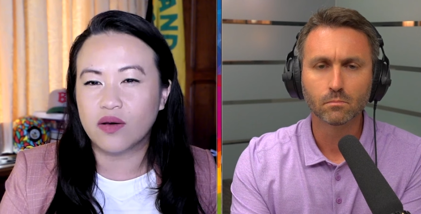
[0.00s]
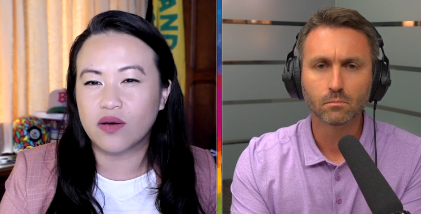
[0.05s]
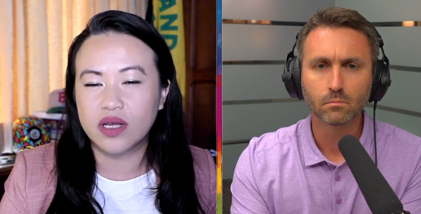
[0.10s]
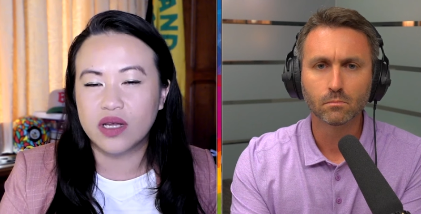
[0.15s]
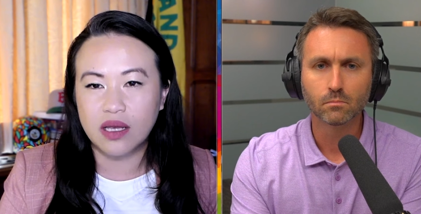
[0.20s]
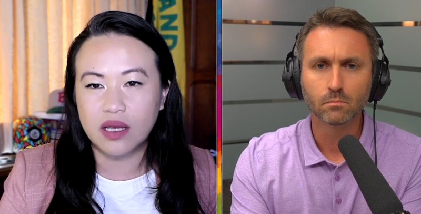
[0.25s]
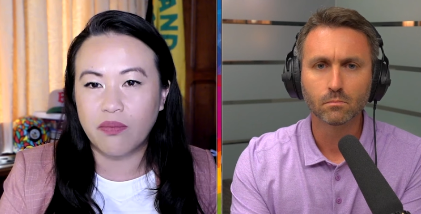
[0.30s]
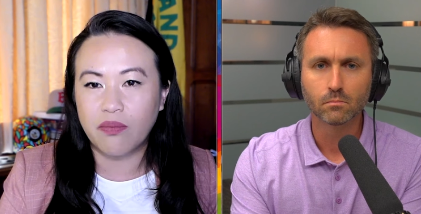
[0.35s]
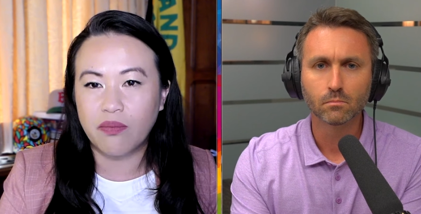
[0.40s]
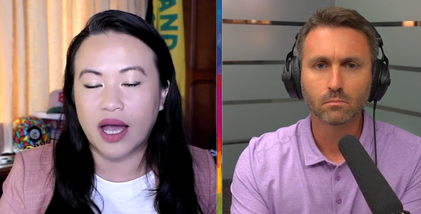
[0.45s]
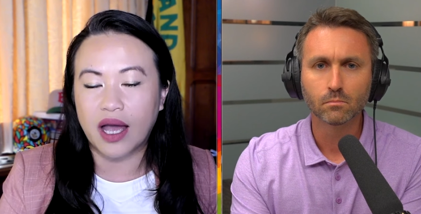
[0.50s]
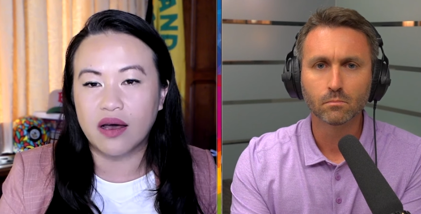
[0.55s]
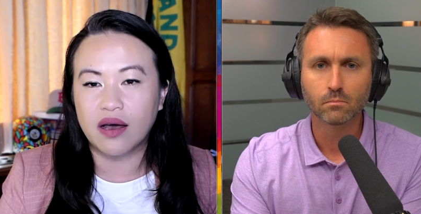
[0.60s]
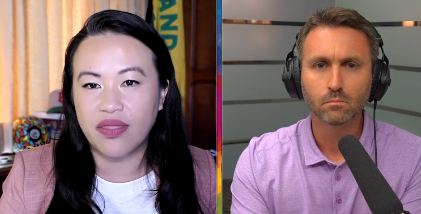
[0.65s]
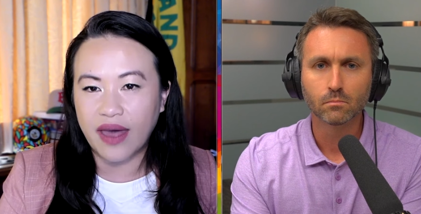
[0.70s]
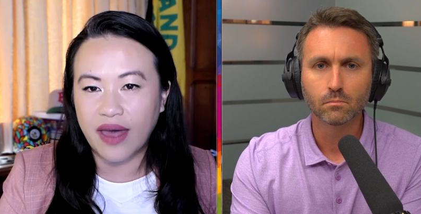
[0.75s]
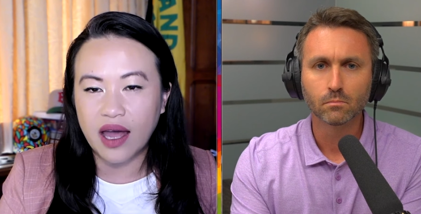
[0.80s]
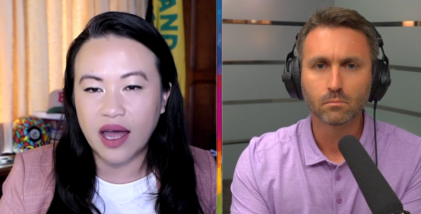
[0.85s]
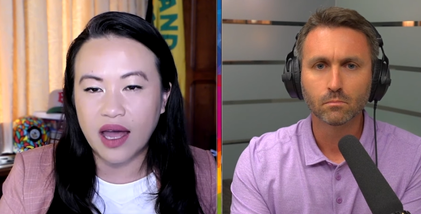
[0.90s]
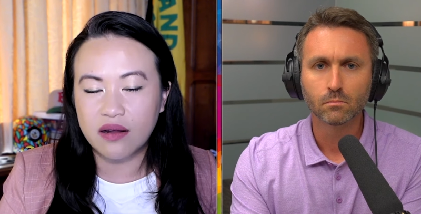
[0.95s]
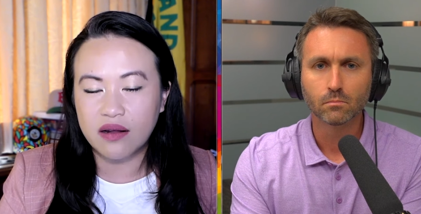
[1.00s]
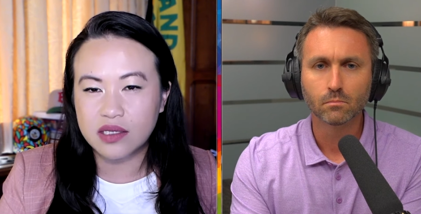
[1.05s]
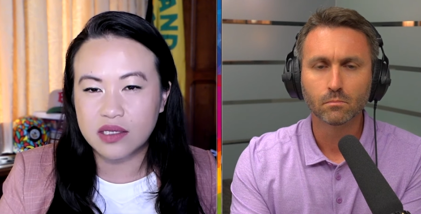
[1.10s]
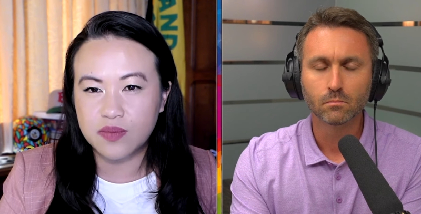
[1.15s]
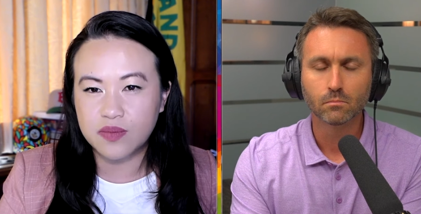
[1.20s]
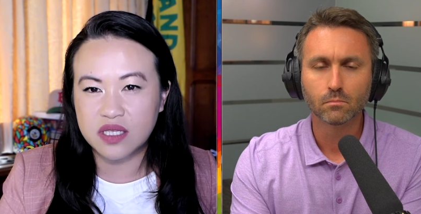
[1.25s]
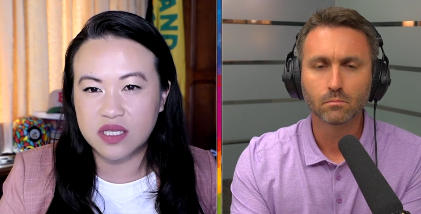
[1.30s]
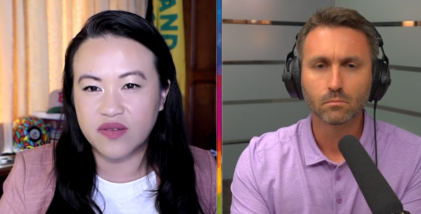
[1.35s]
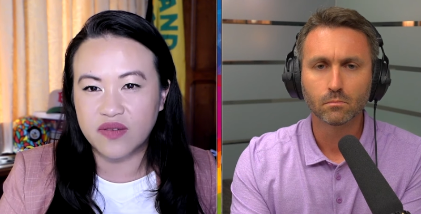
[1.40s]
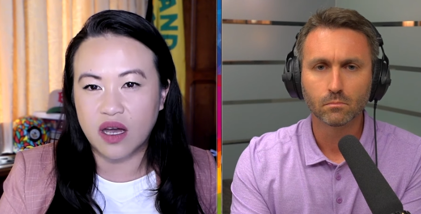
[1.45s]
Speaker 1: looking back on that
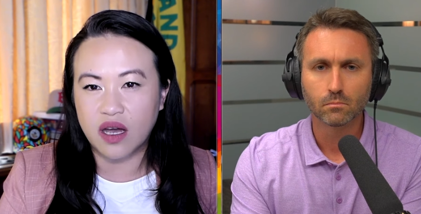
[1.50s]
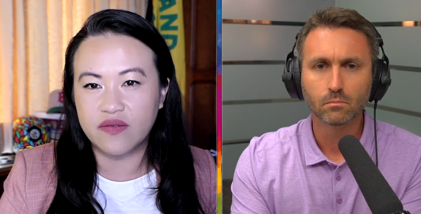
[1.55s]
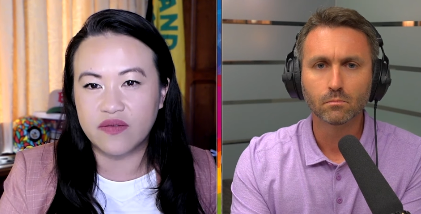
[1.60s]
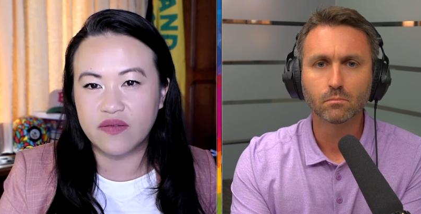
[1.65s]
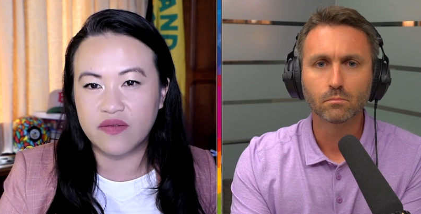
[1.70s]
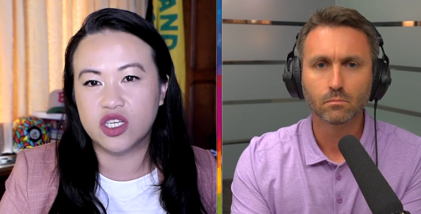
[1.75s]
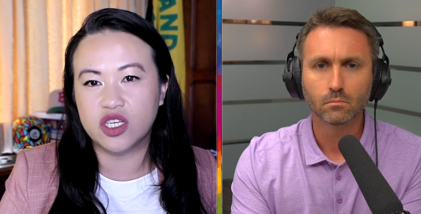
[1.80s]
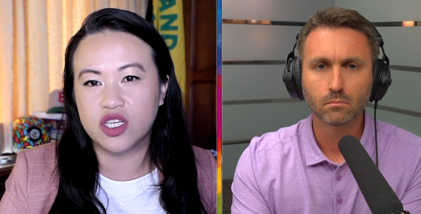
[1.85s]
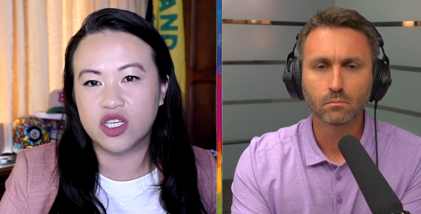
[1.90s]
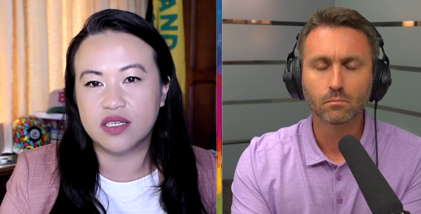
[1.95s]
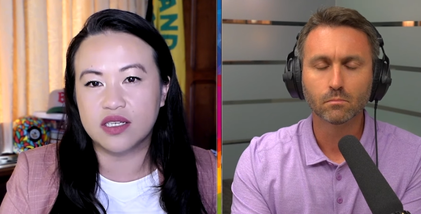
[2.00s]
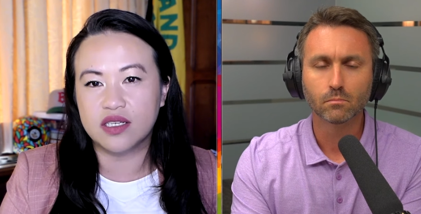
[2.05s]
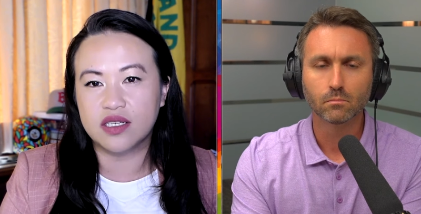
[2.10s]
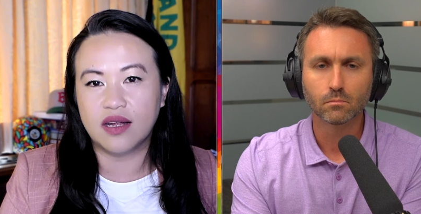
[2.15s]
specific conversation,